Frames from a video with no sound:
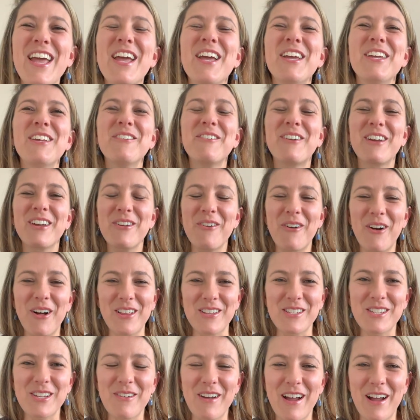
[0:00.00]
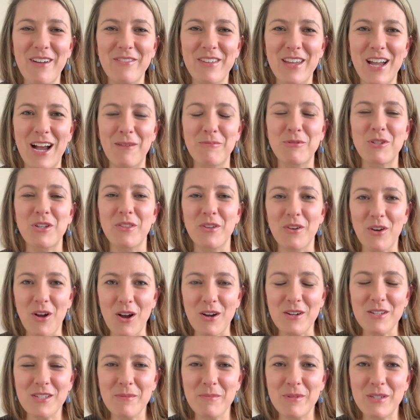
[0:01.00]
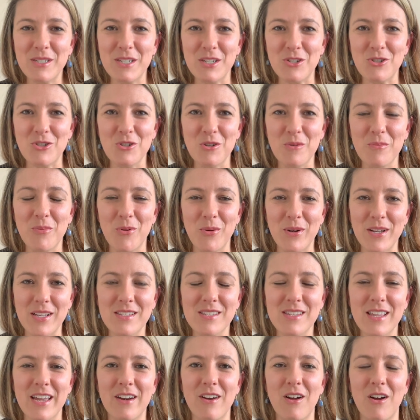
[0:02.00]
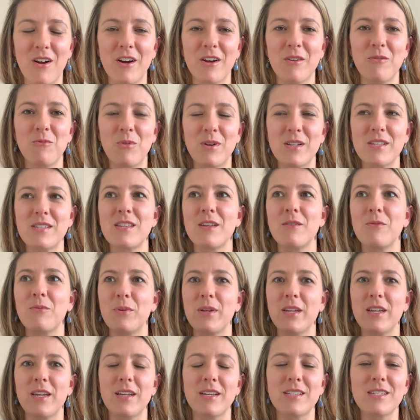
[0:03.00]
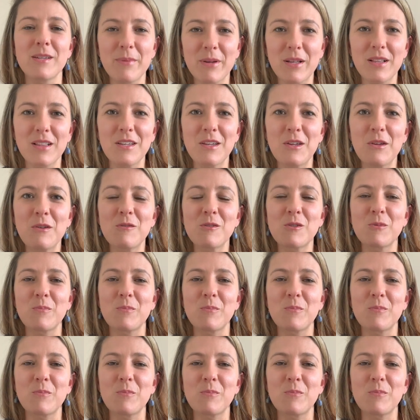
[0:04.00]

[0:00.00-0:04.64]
You can also have the option. There are some additional points that aren't ones that we typically use,